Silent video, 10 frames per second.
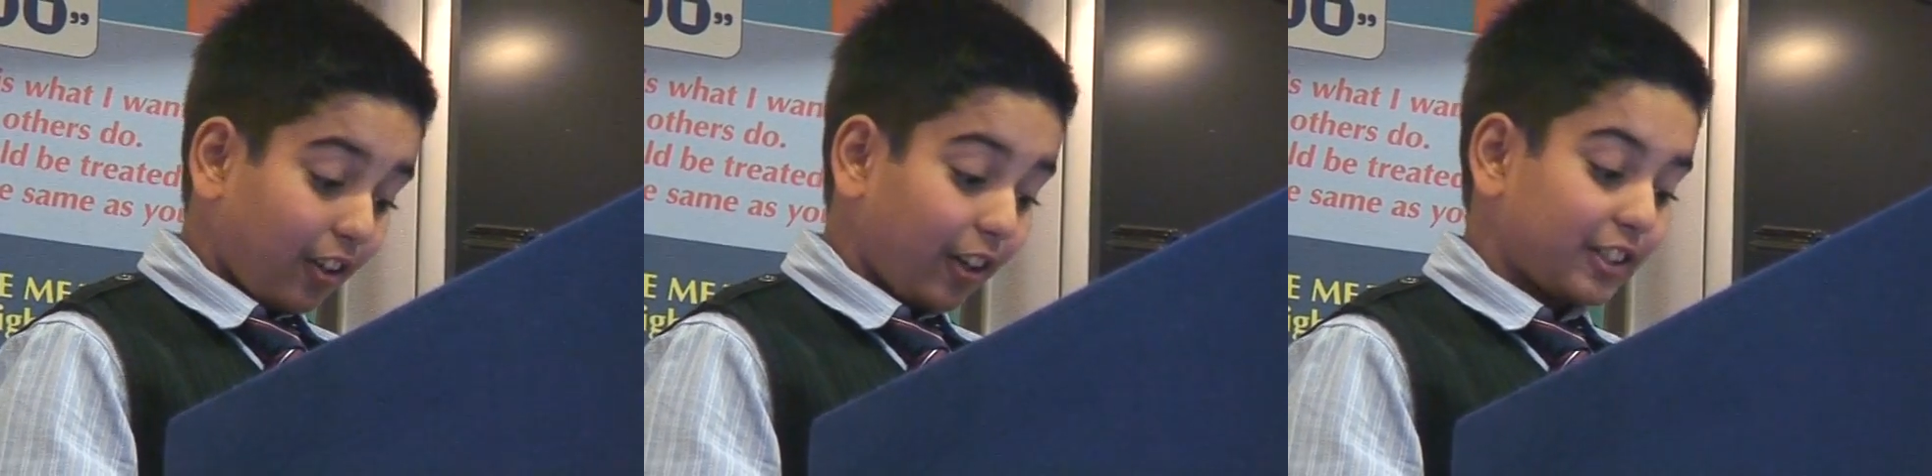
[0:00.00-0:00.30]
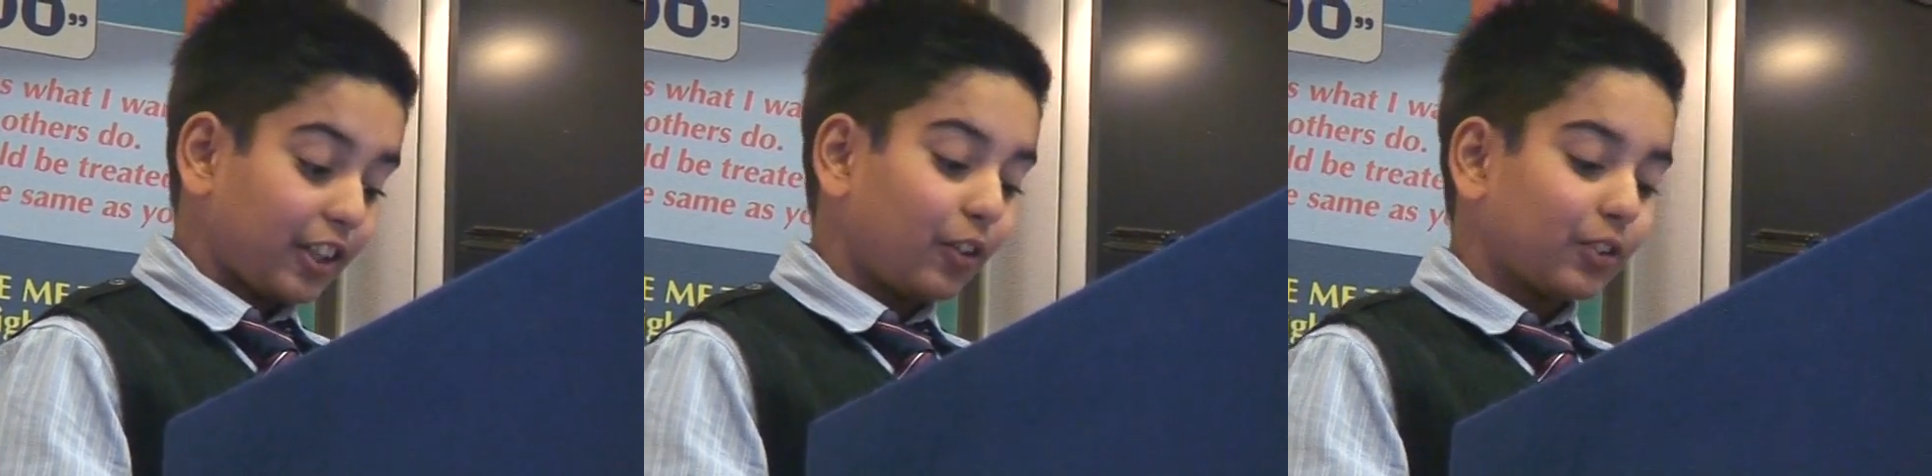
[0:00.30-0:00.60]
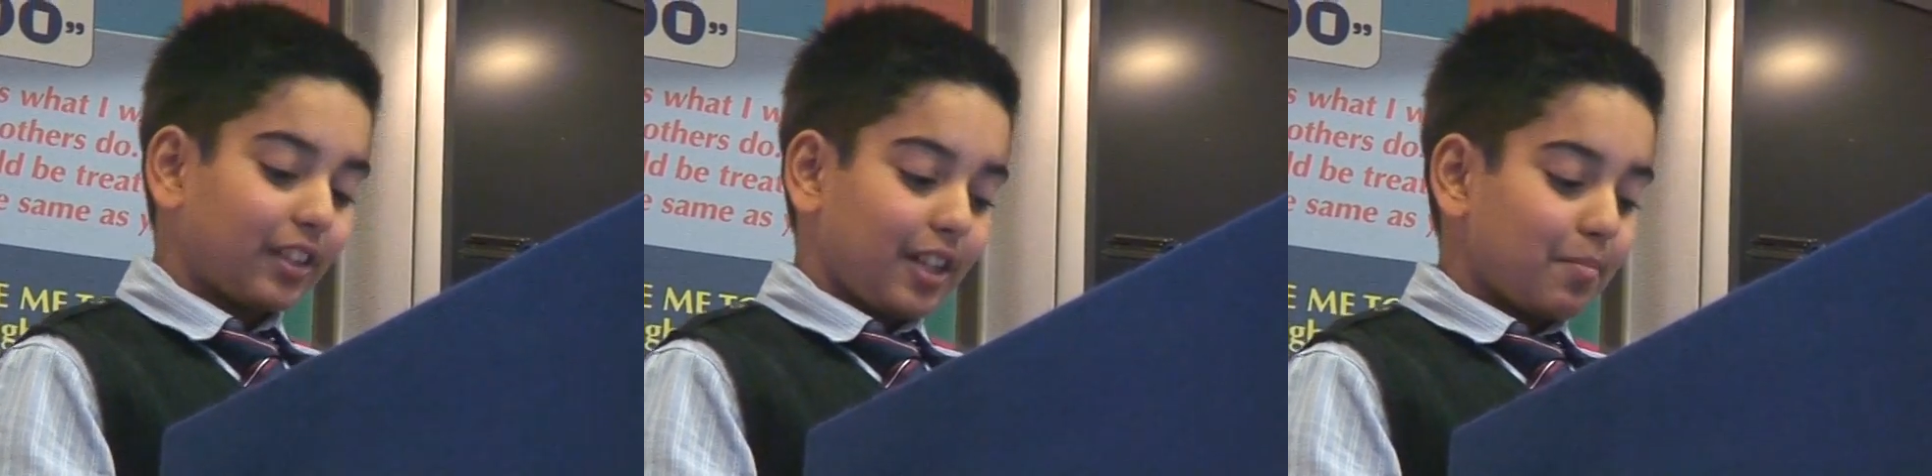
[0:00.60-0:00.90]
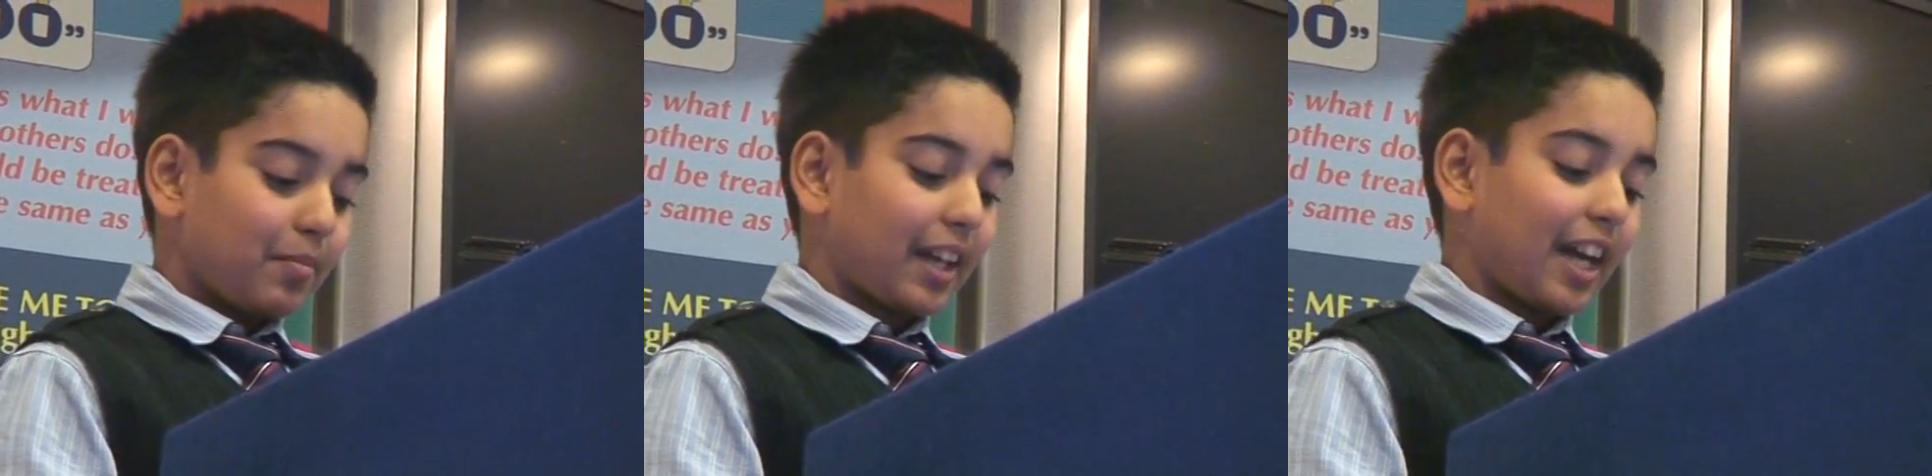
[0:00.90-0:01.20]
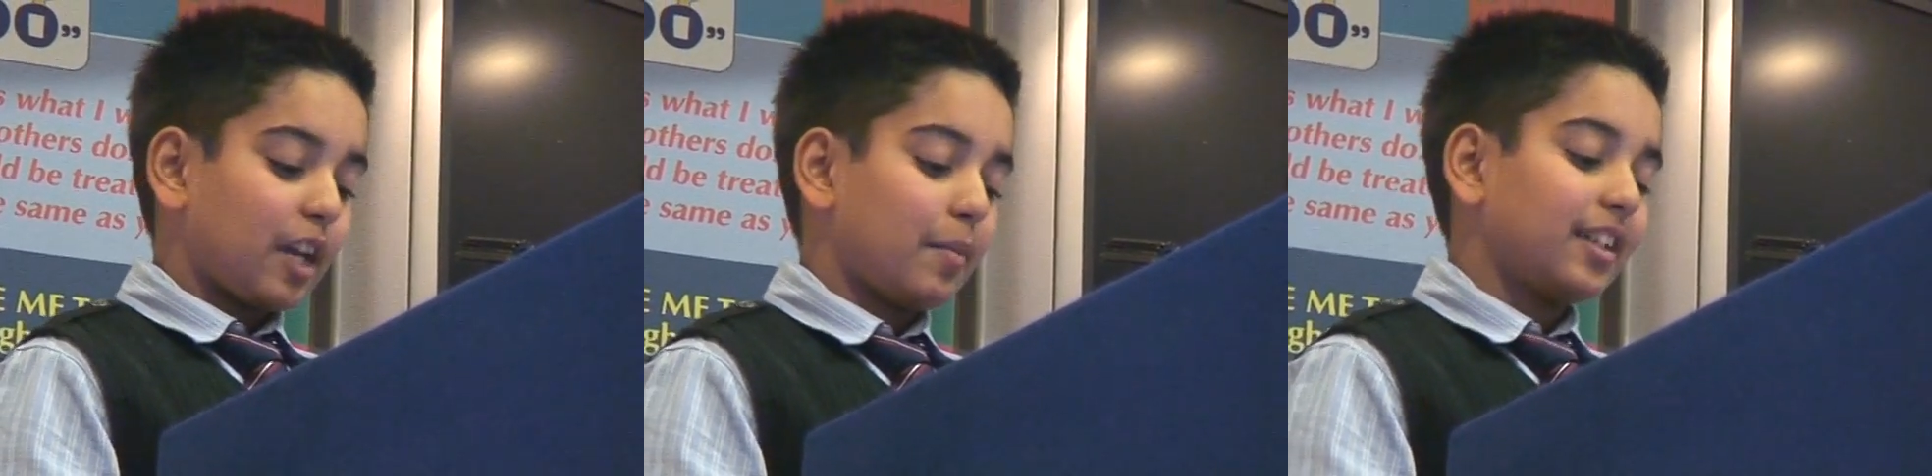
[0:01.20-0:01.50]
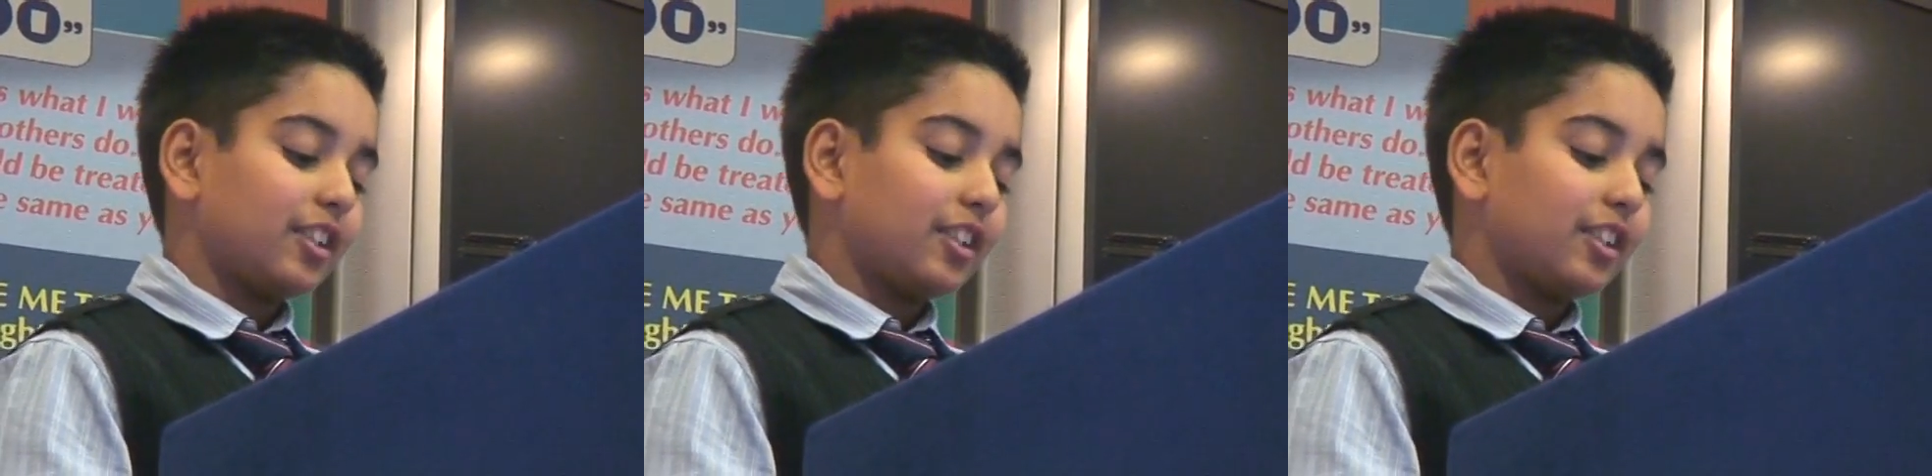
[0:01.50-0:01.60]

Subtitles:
I told him that Callum had